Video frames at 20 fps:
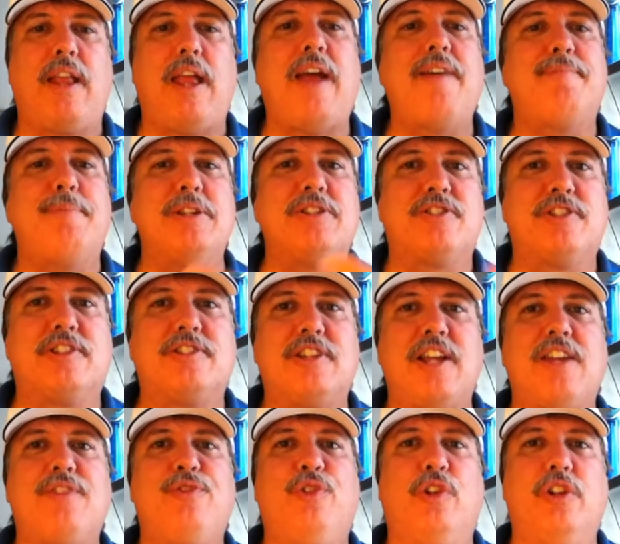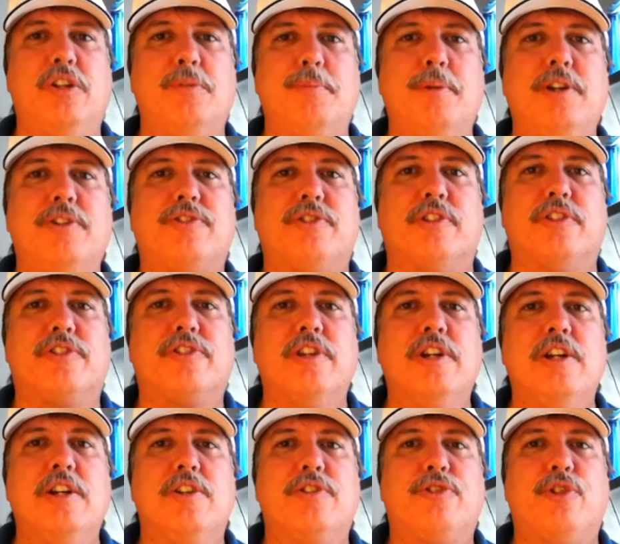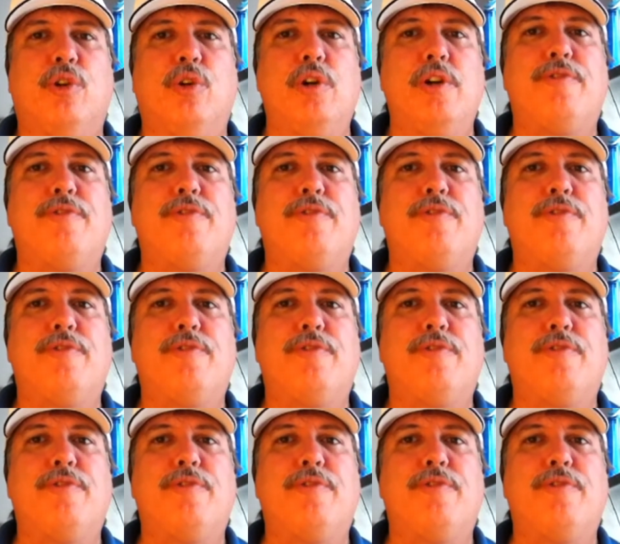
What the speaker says: have been successful in the business. So